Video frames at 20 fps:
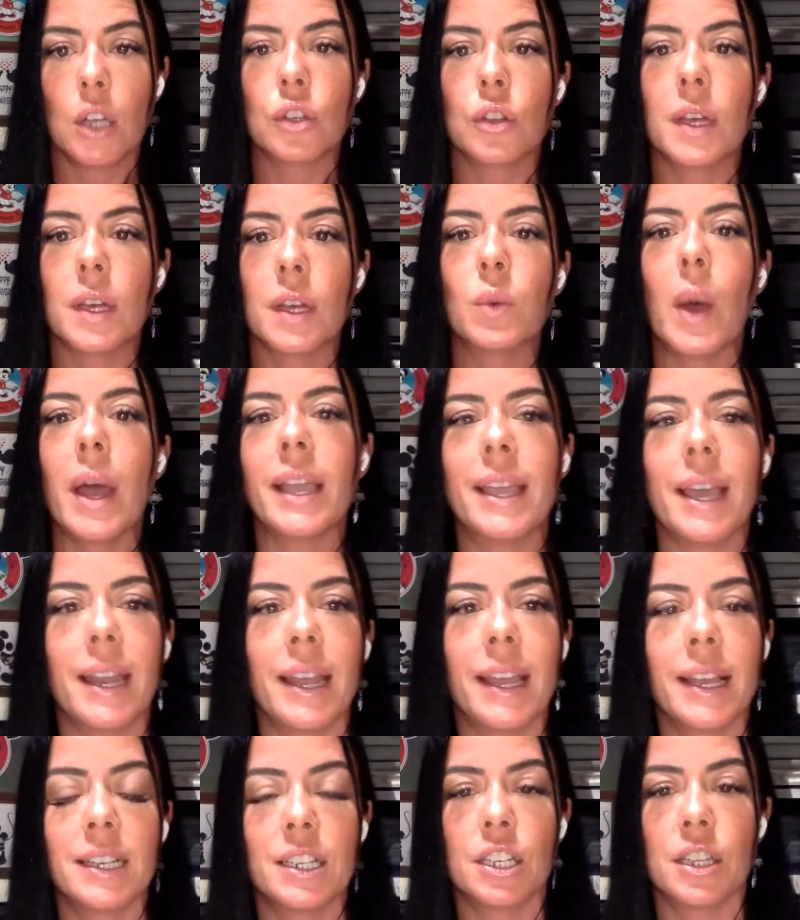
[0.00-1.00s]
So that's why
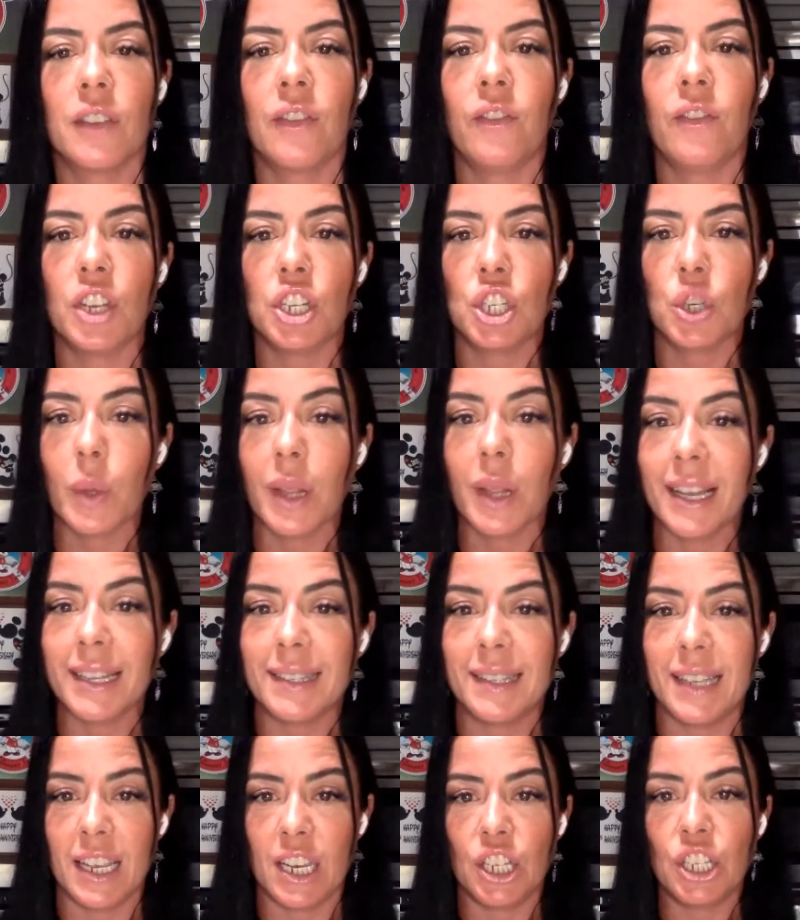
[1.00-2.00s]
getting into the
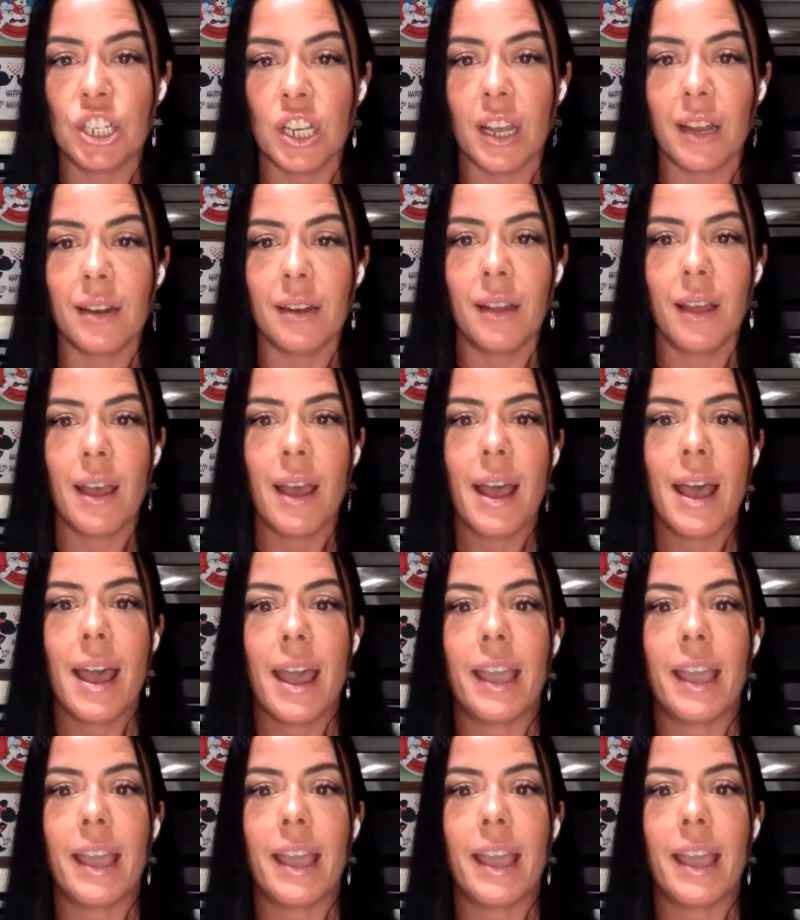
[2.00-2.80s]
visualization